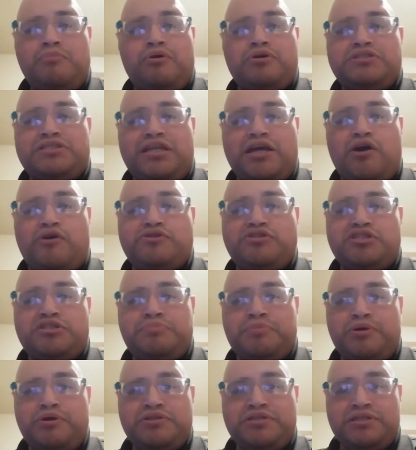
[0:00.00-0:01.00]
Mostly, I'll
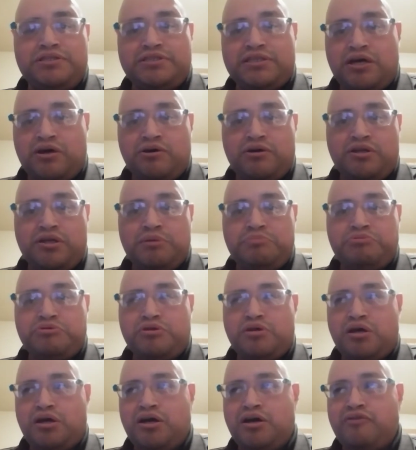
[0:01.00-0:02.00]
just be using sound clips